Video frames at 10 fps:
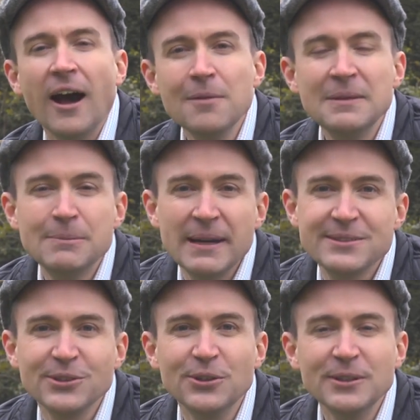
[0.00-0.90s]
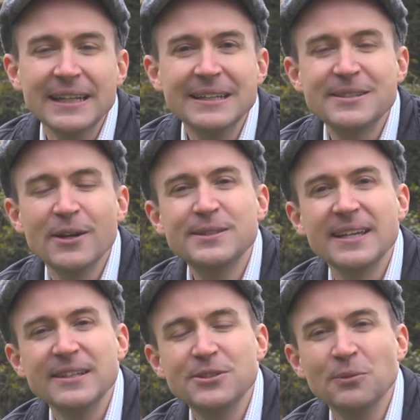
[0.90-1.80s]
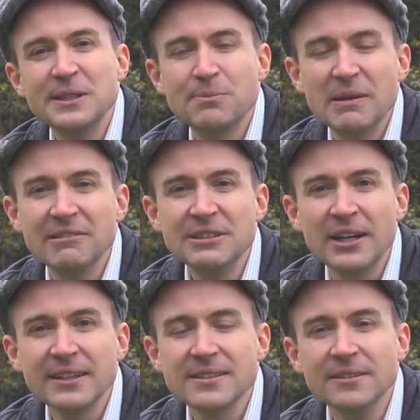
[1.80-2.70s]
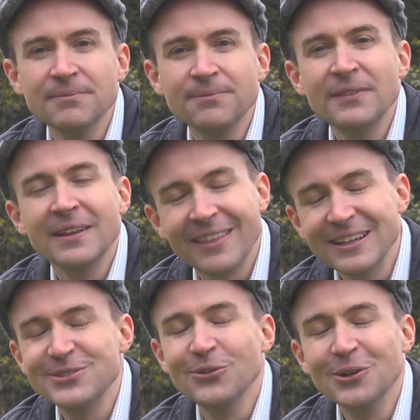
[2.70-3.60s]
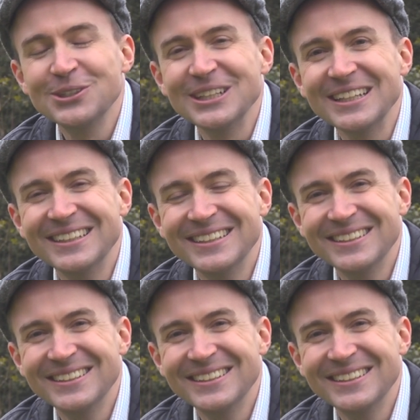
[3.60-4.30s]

I'm Lee Bestall in association with Spear and Jackson. Thanks for watching.